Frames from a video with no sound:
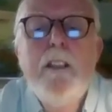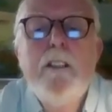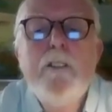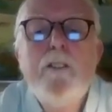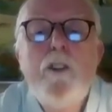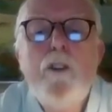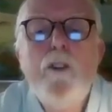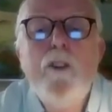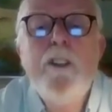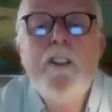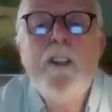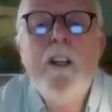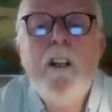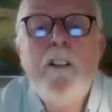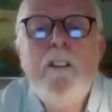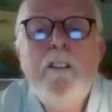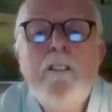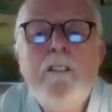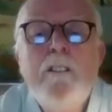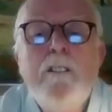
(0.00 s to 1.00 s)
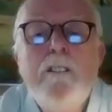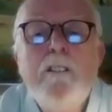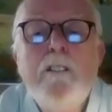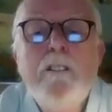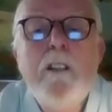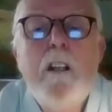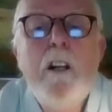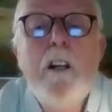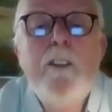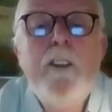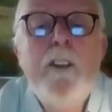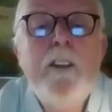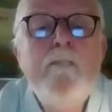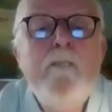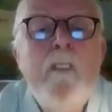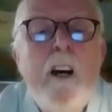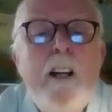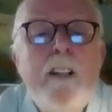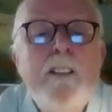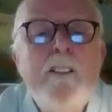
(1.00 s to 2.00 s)
To a young,
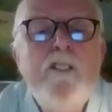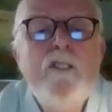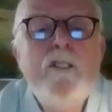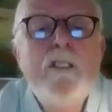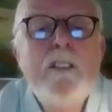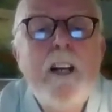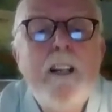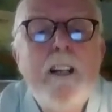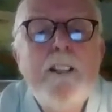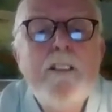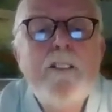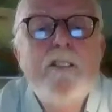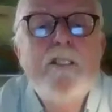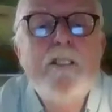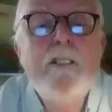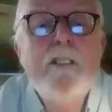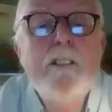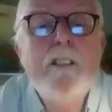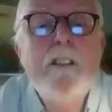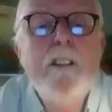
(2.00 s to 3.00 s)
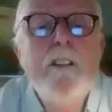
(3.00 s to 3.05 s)
undermanned garrison